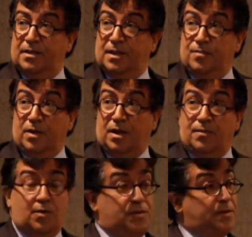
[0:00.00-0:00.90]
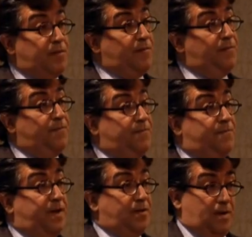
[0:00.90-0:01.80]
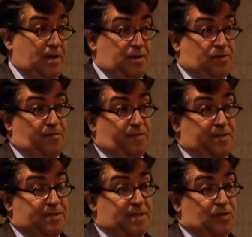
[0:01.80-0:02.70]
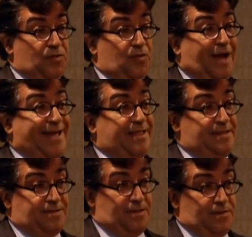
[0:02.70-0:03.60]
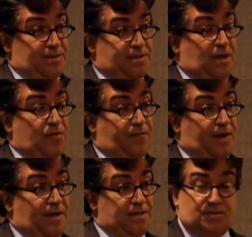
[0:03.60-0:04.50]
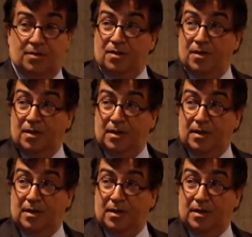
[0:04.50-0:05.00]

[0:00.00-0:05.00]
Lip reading: Then we have other very large companies that do IT services out of Jalisco,